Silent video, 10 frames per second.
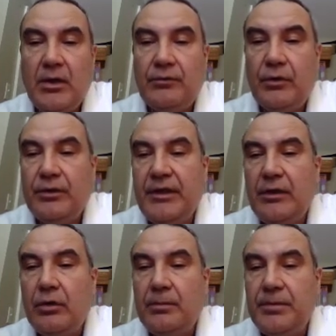For
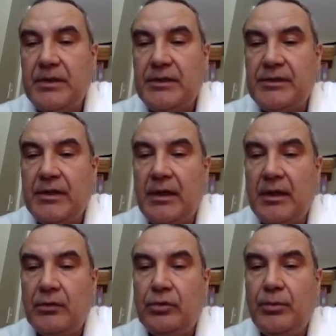decompress, they are
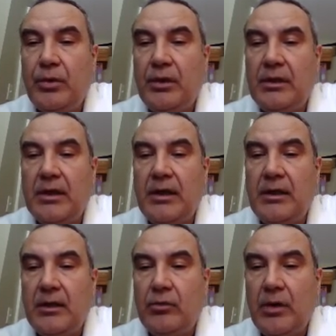2.9
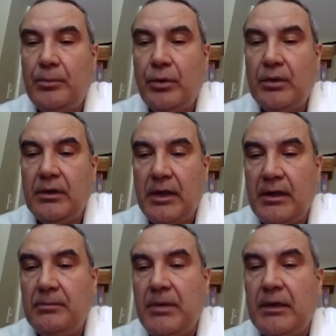and 1.9
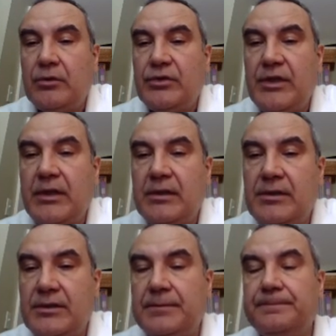
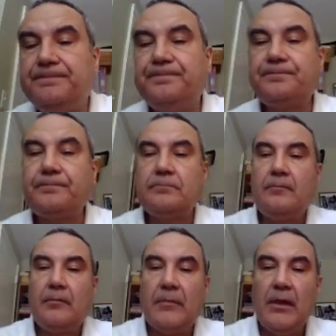microseconds.
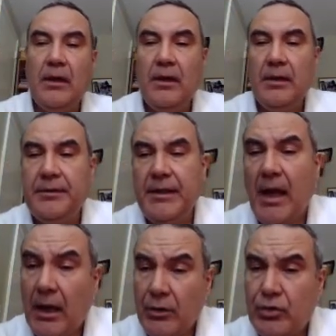Uh, the
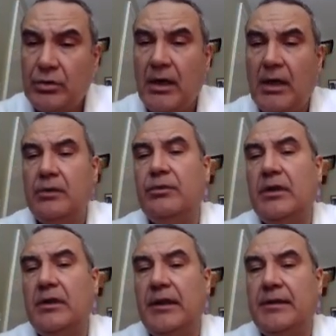actual hardware
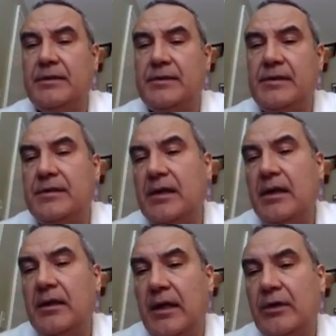latencies
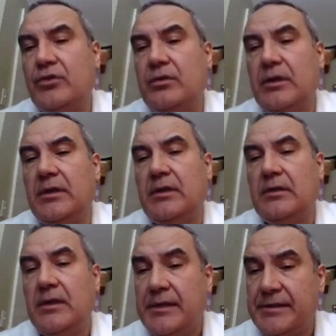are actually
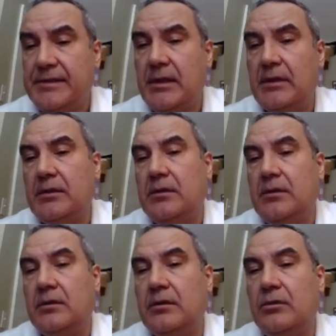less than
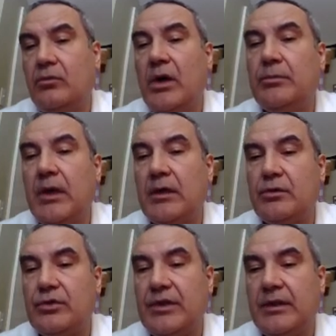uh, one
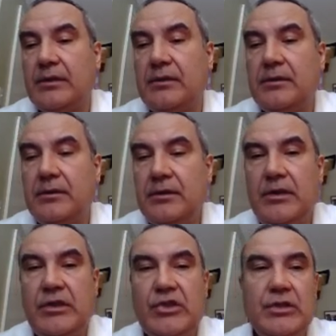microsecond
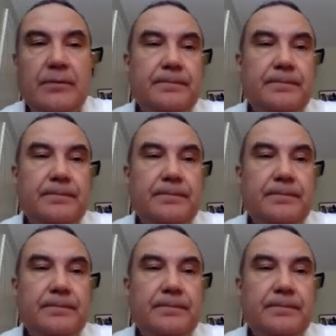each.